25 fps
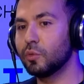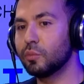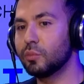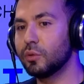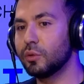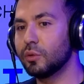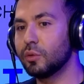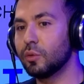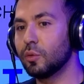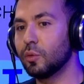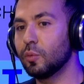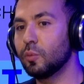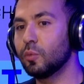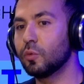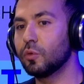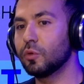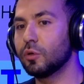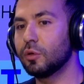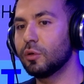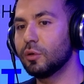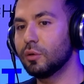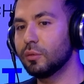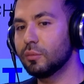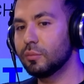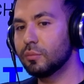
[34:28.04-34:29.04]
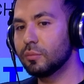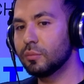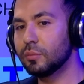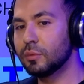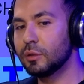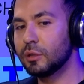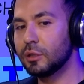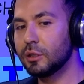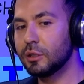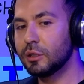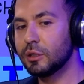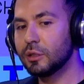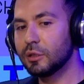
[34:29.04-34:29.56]
will be no war.
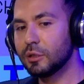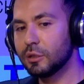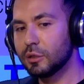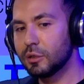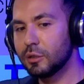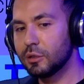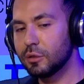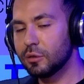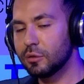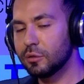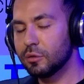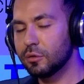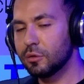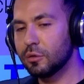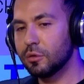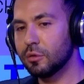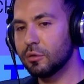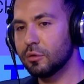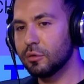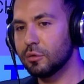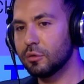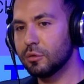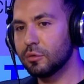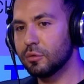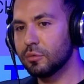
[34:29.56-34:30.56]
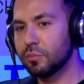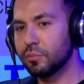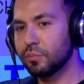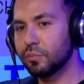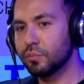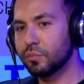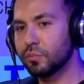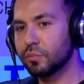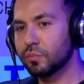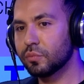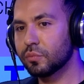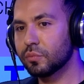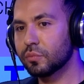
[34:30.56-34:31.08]

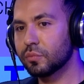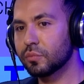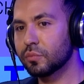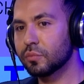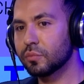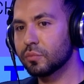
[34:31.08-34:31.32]
Mm-hmm.